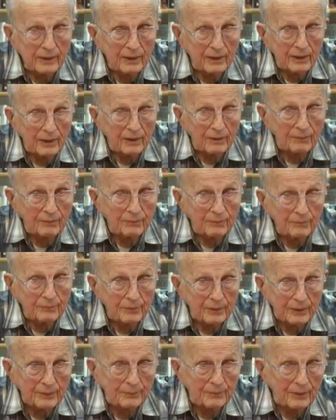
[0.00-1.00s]

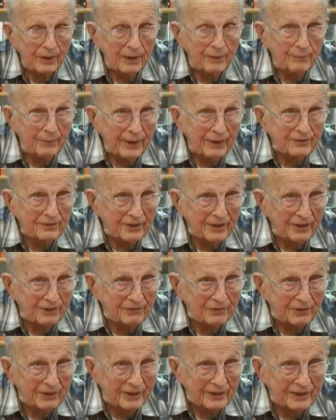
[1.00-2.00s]
But I imagine
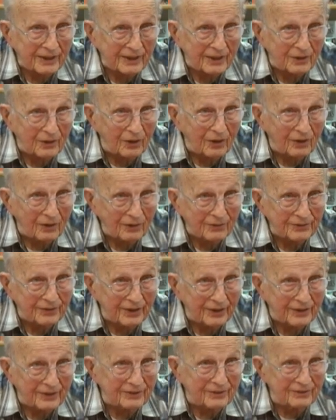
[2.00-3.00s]
after I get it all
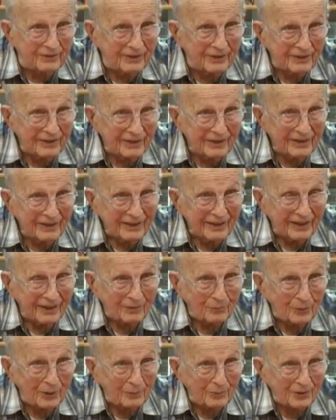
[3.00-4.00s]
done
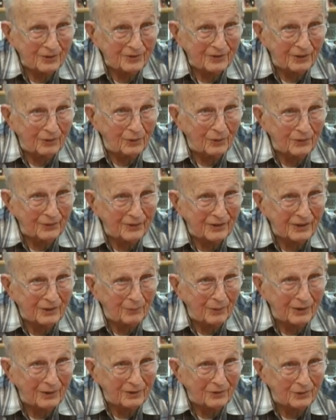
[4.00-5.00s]
and published, I won't think
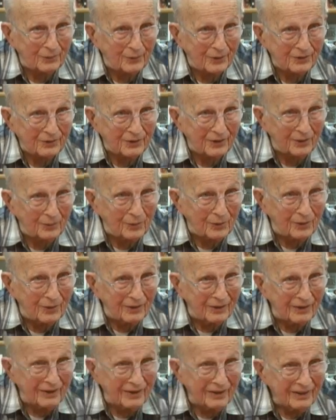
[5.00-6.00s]
about it so much
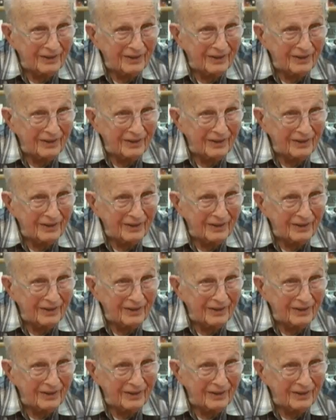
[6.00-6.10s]
anymore.